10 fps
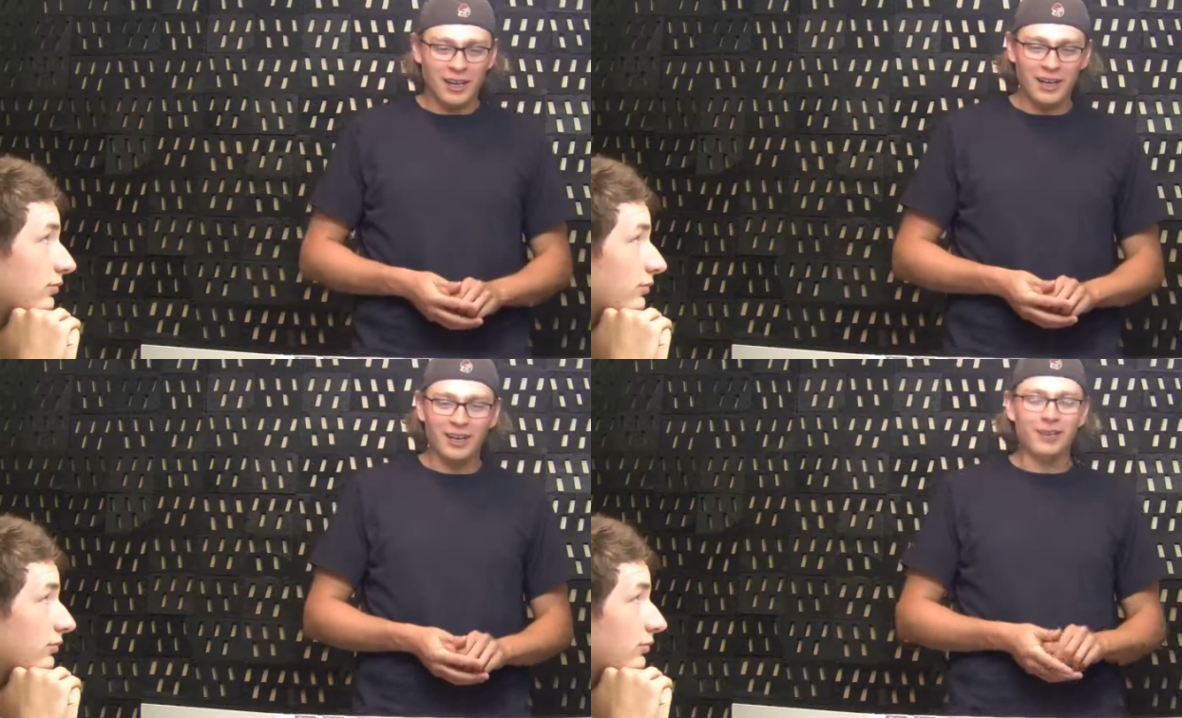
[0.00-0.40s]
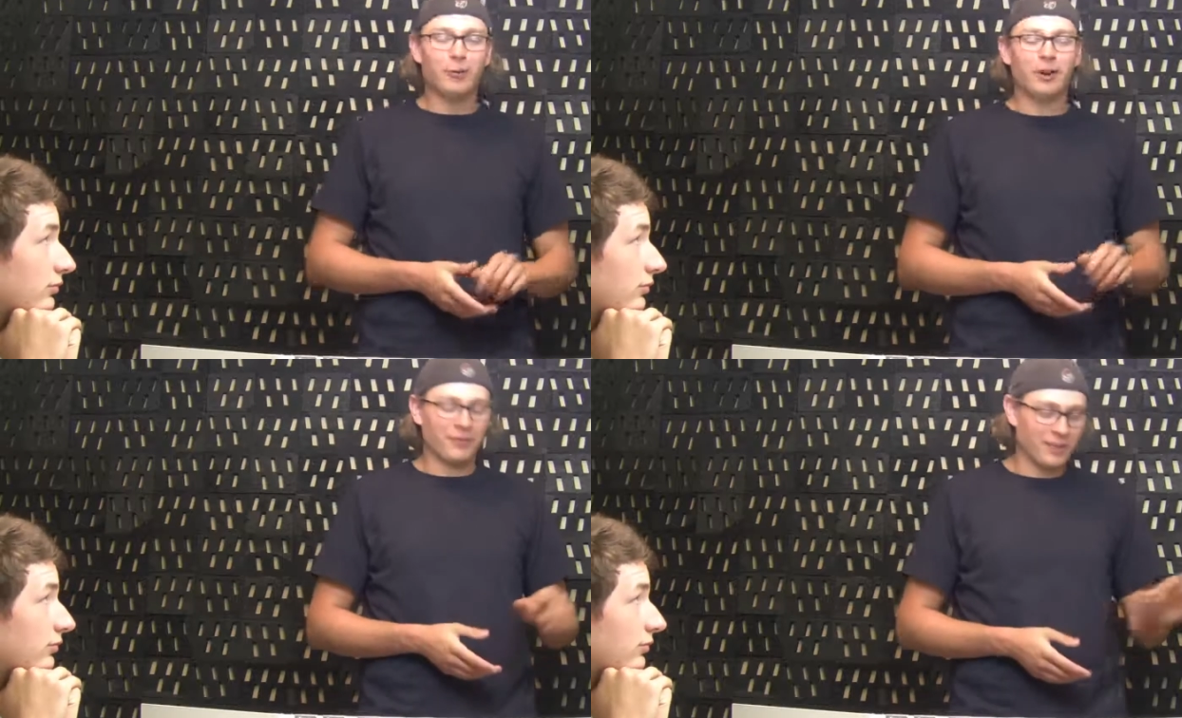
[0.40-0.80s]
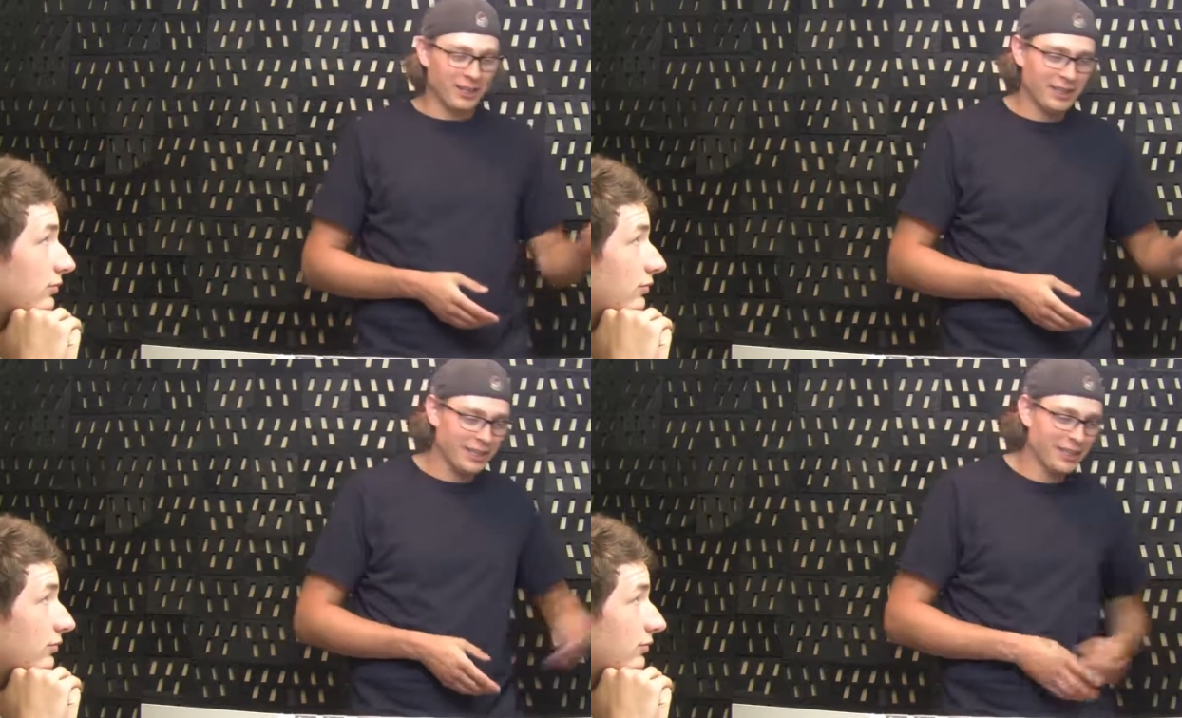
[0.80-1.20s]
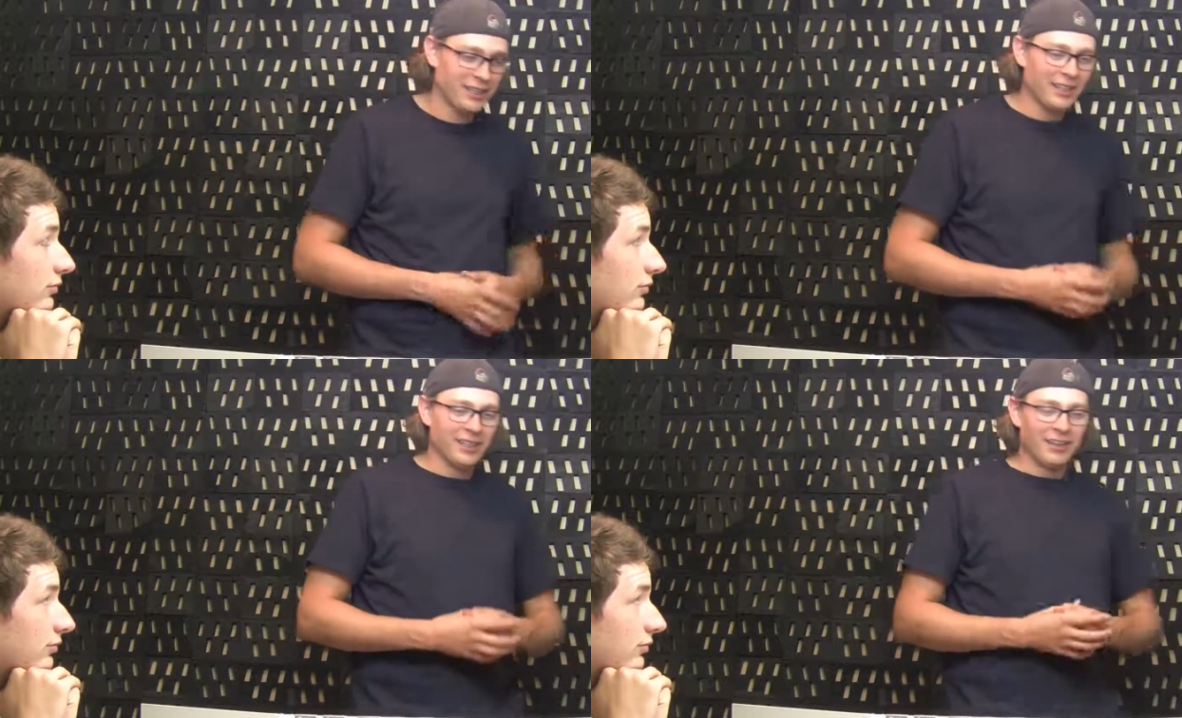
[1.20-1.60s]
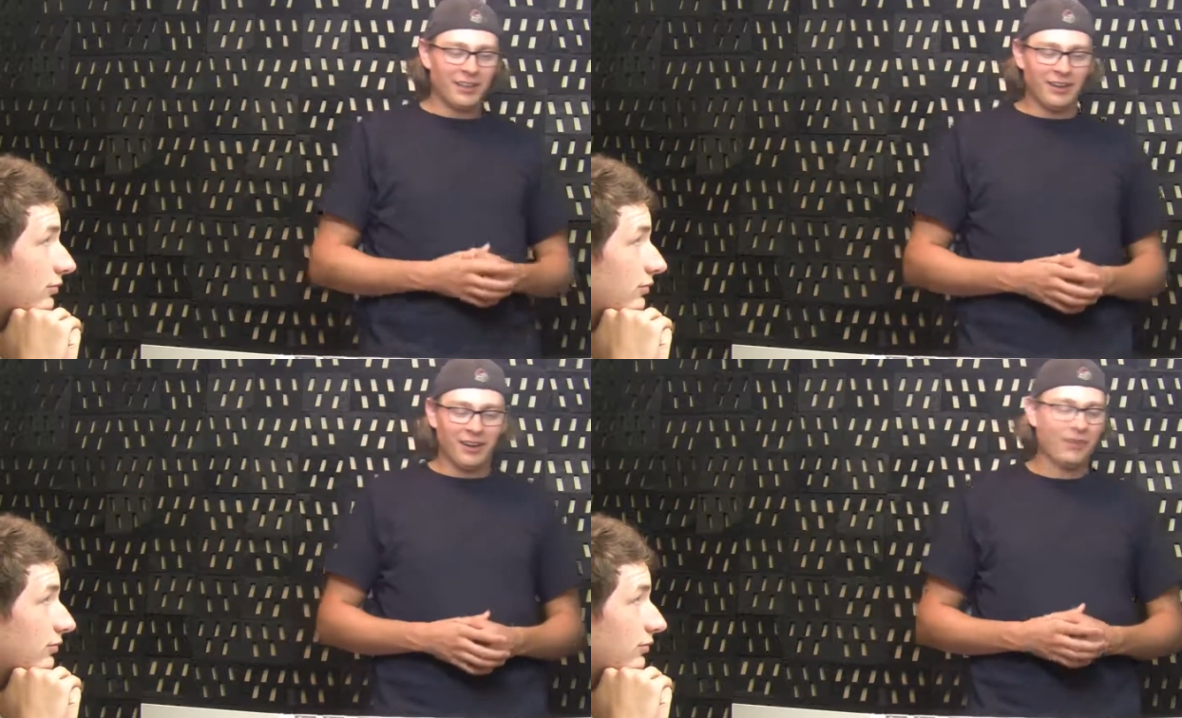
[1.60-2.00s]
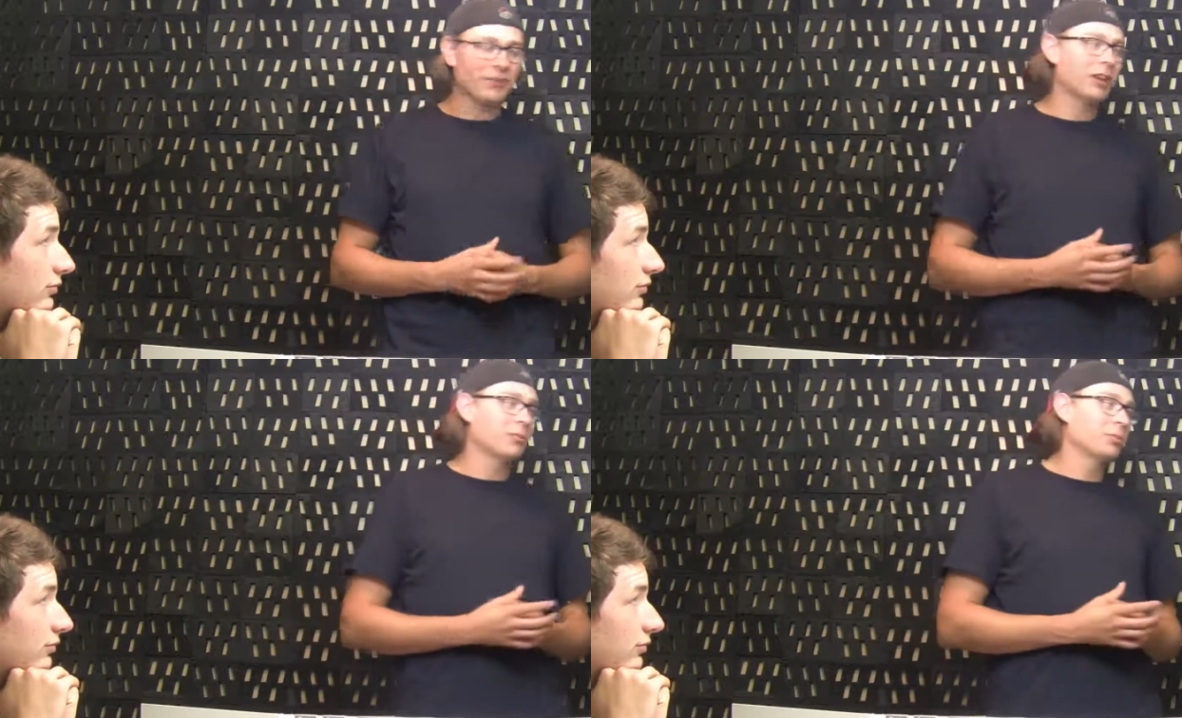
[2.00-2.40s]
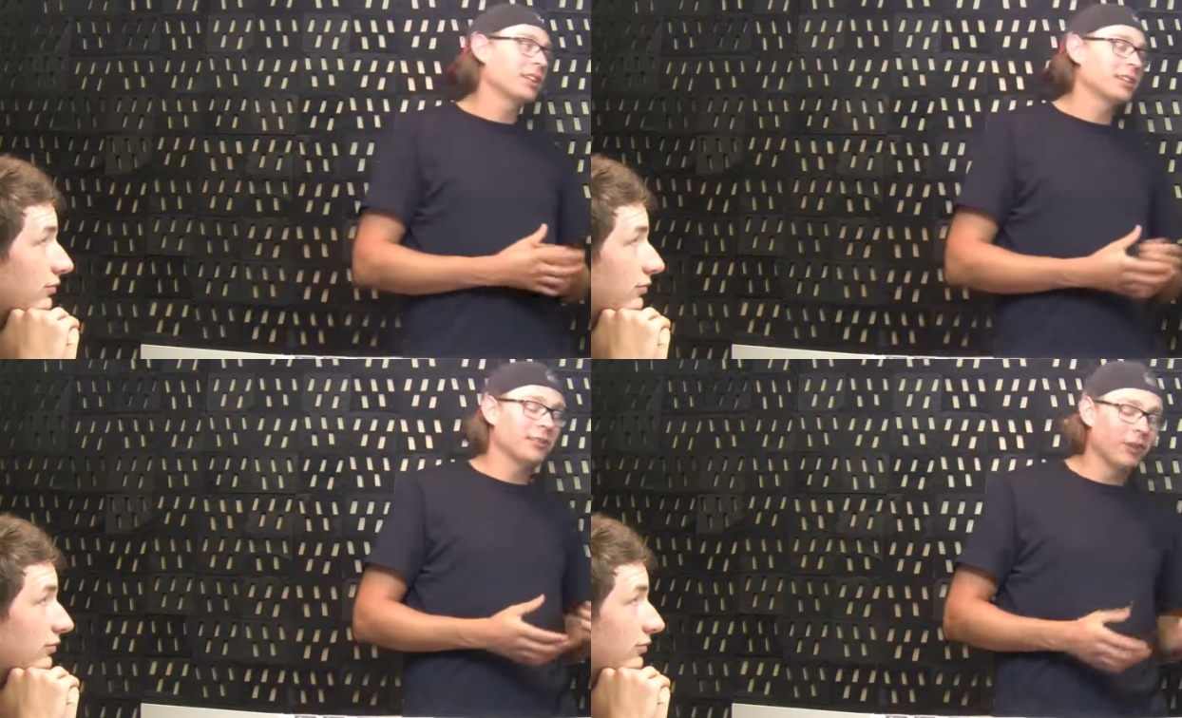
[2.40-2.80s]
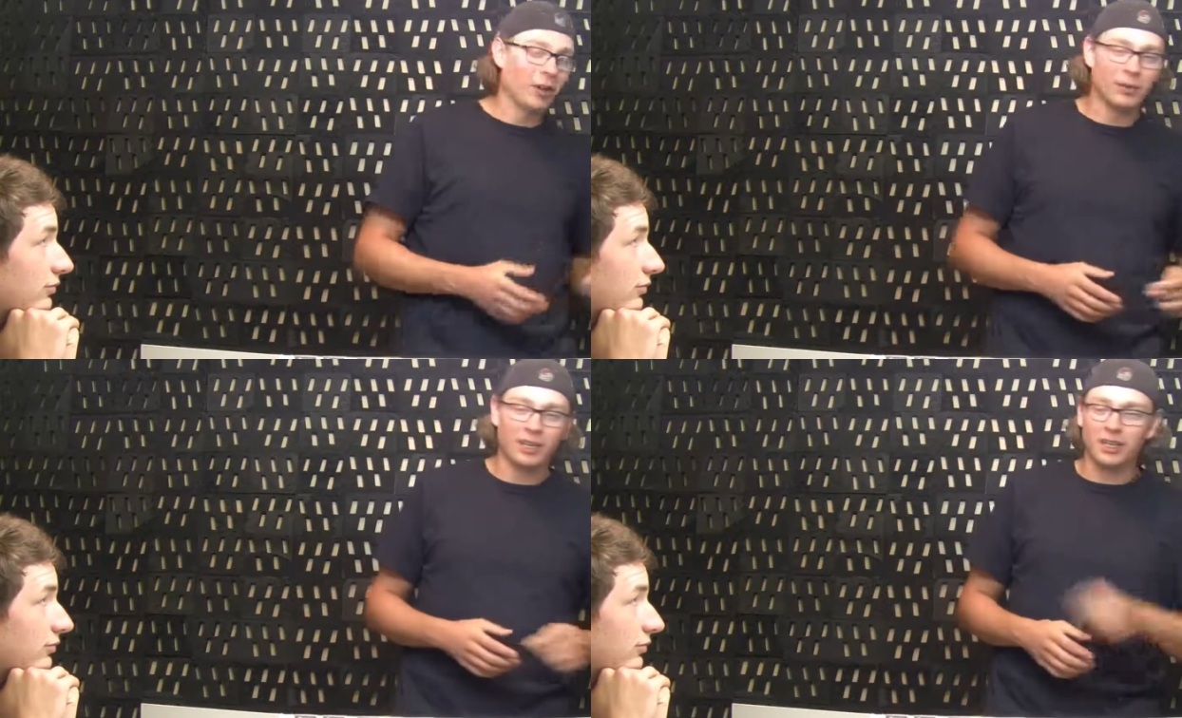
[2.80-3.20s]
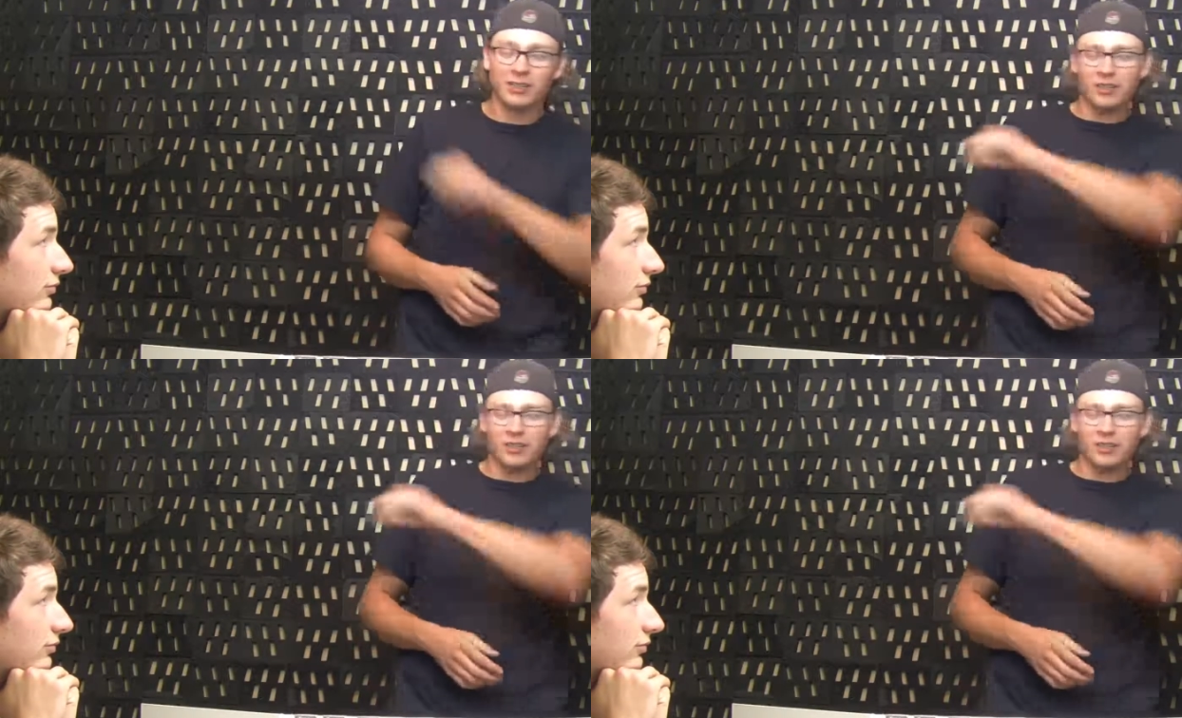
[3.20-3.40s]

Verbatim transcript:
Speaker 1: Oh, I've got plenty of help in here.